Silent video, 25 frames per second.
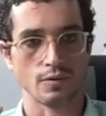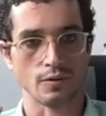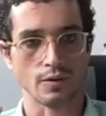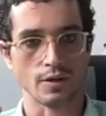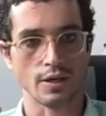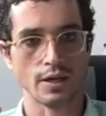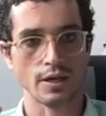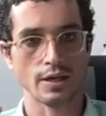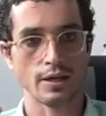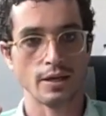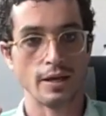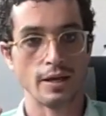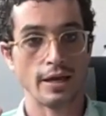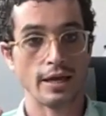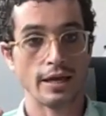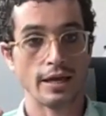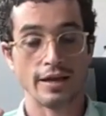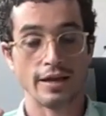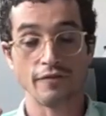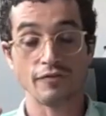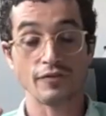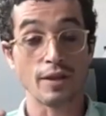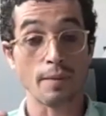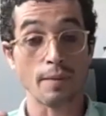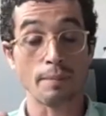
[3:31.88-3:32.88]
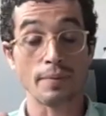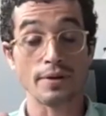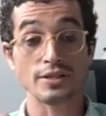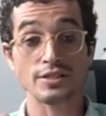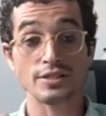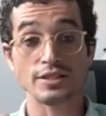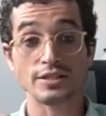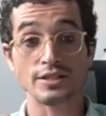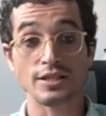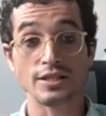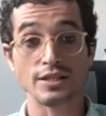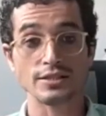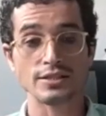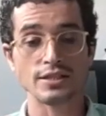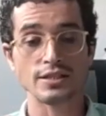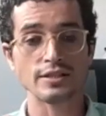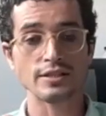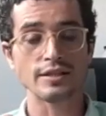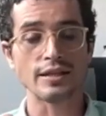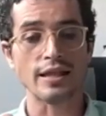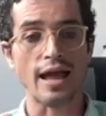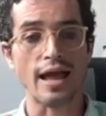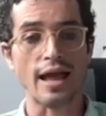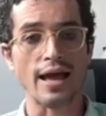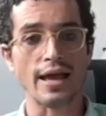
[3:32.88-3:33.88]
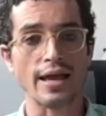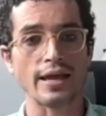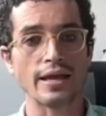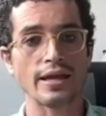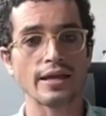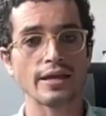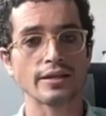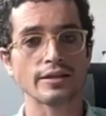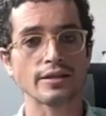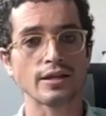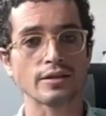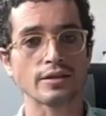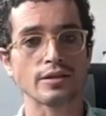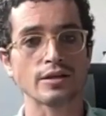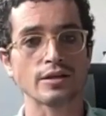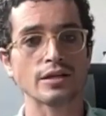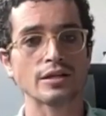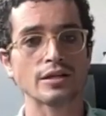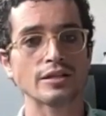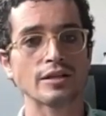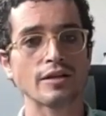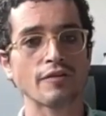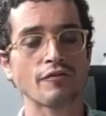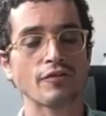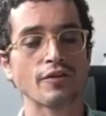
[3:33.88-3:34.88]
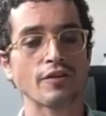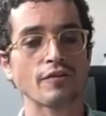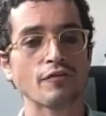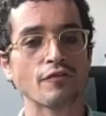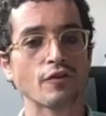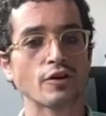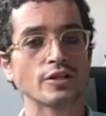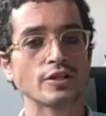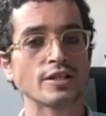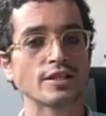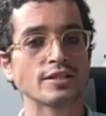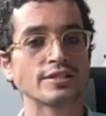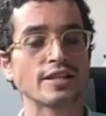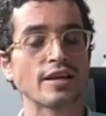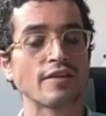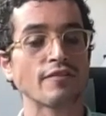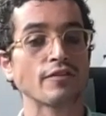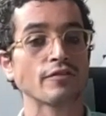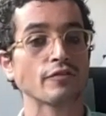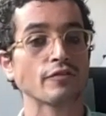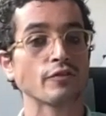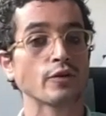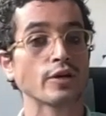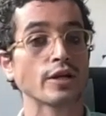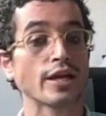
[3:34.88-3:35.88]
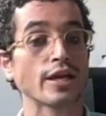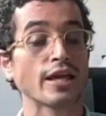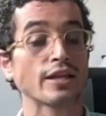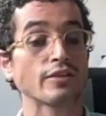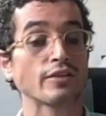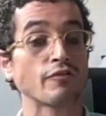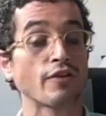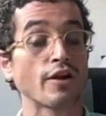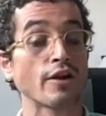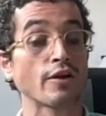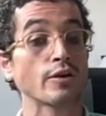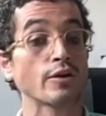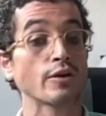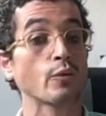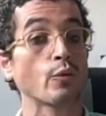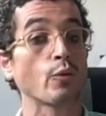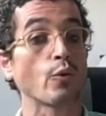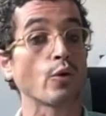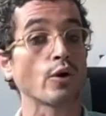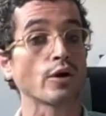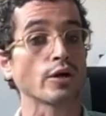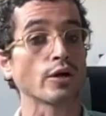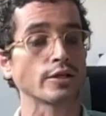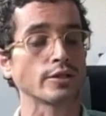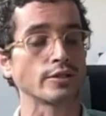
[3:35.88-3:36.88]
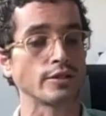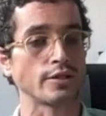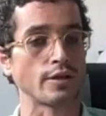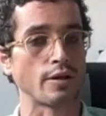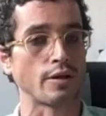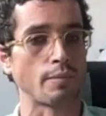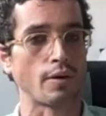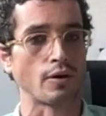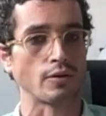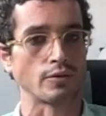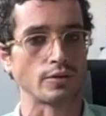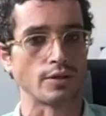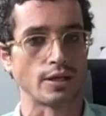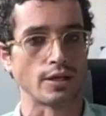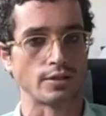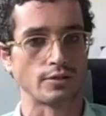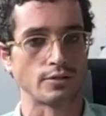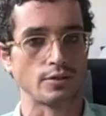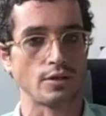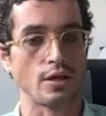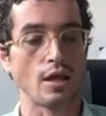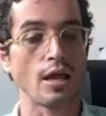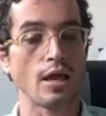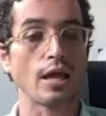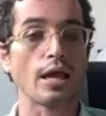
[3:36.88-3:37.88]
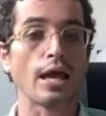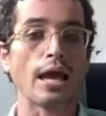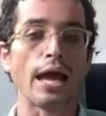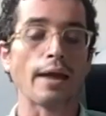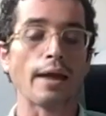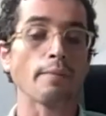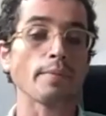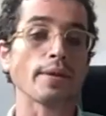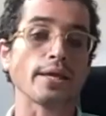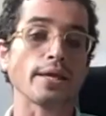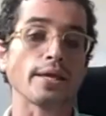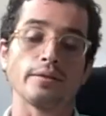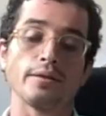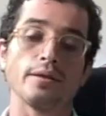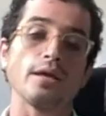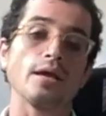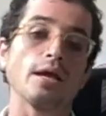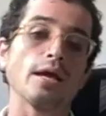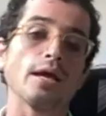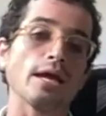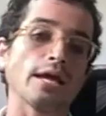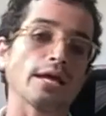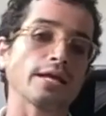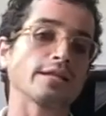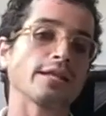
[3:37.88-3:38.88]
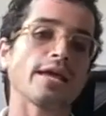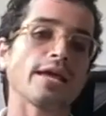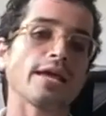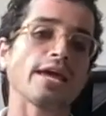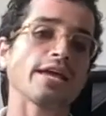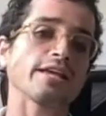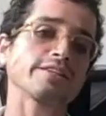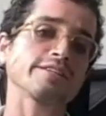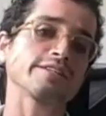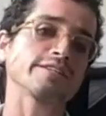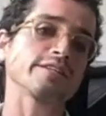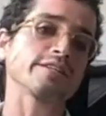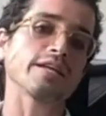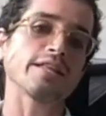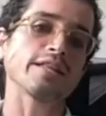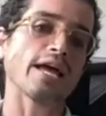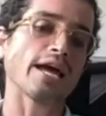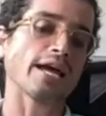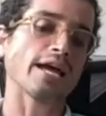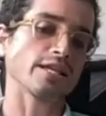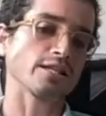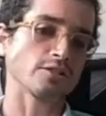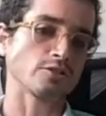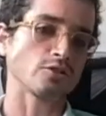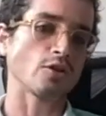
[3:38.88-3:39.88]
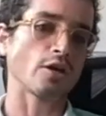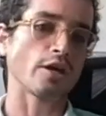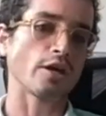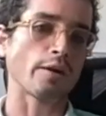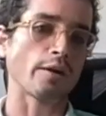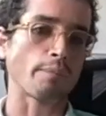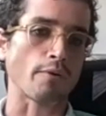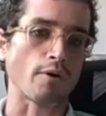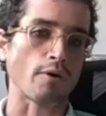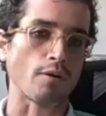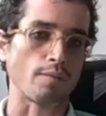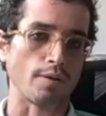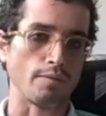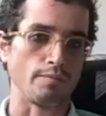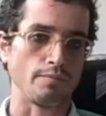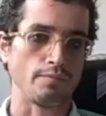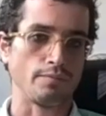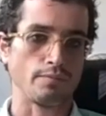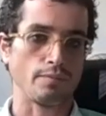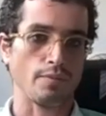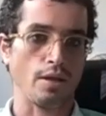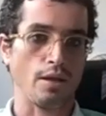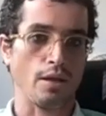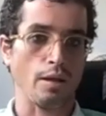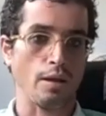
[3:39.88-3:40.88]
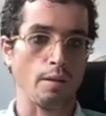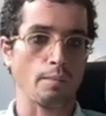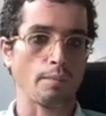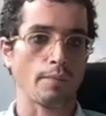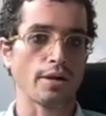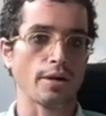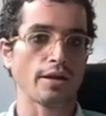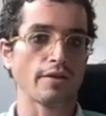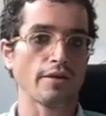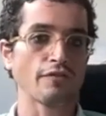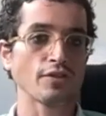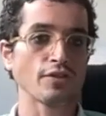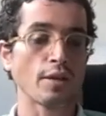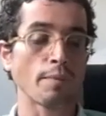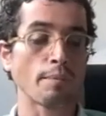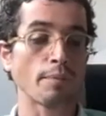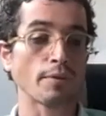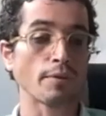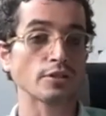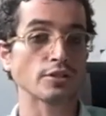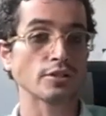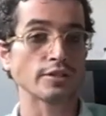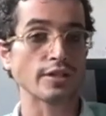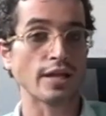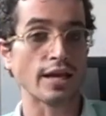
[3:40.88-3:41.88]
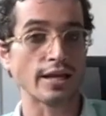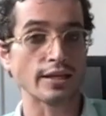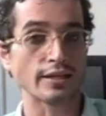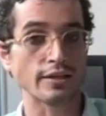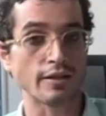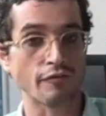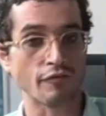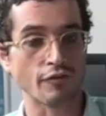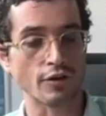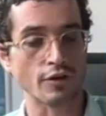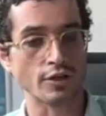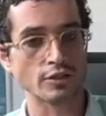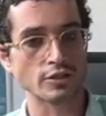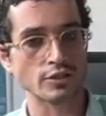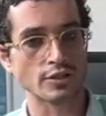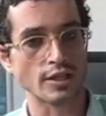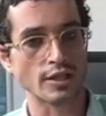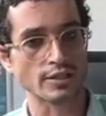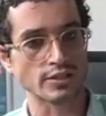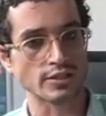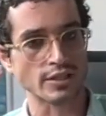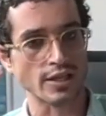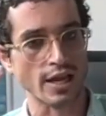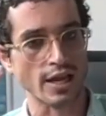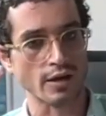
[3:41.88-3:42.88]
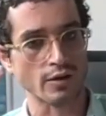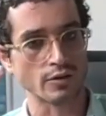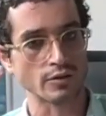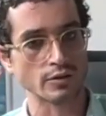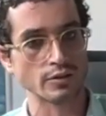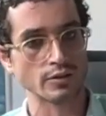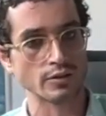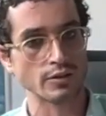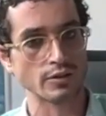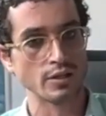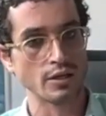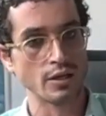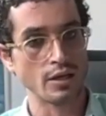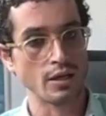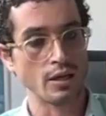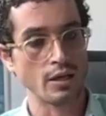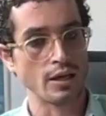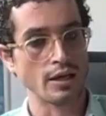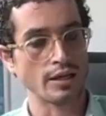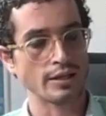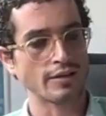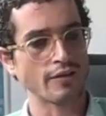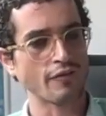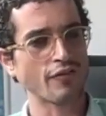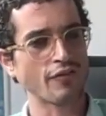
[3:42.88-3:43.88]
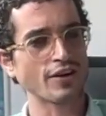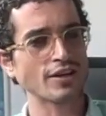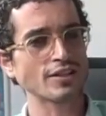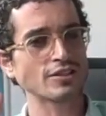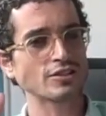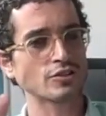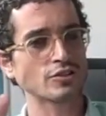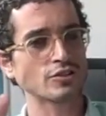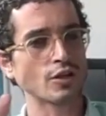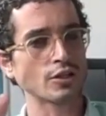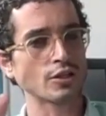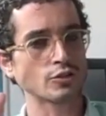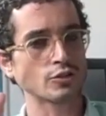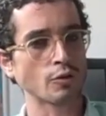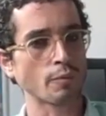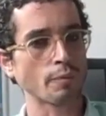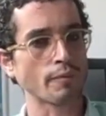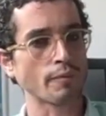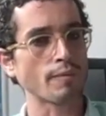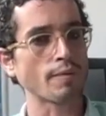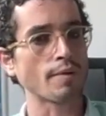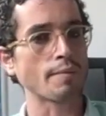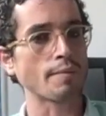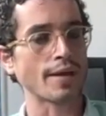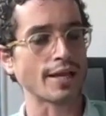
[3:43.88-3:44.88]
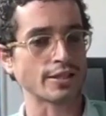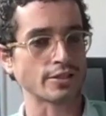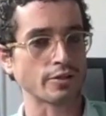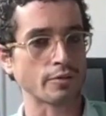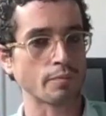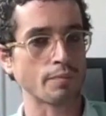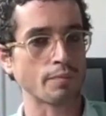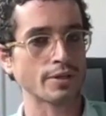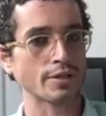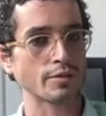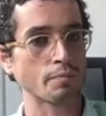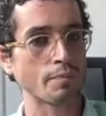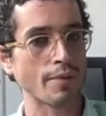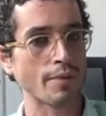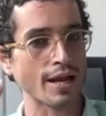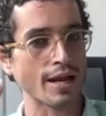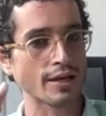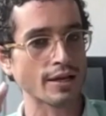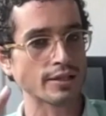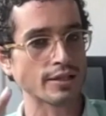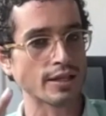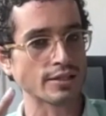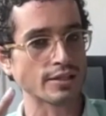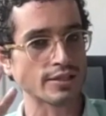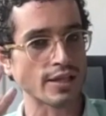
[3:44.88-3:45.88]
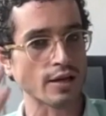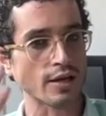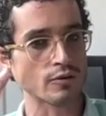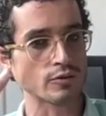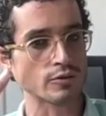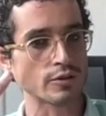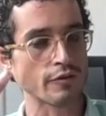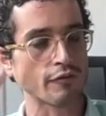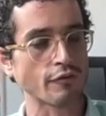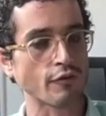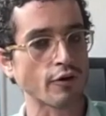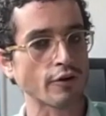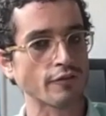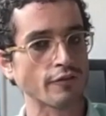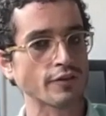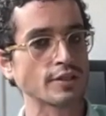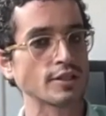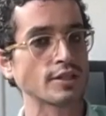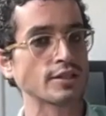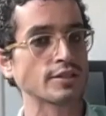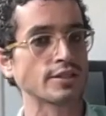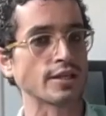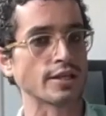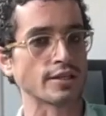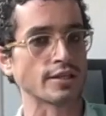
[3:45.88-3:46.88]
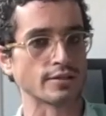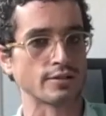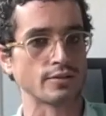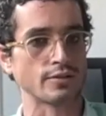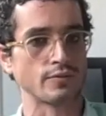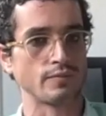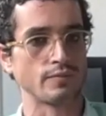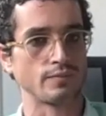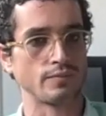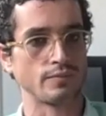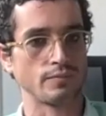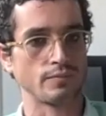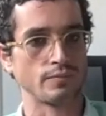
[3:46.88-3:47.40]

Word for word: okay if the person doesn't die in the third the fifth or the seventh we get very worried about that i mean in the eighth in the ninth is not a problem but if the person die in the first the second the first is not so problematic but mainly the second the fourth and the sixth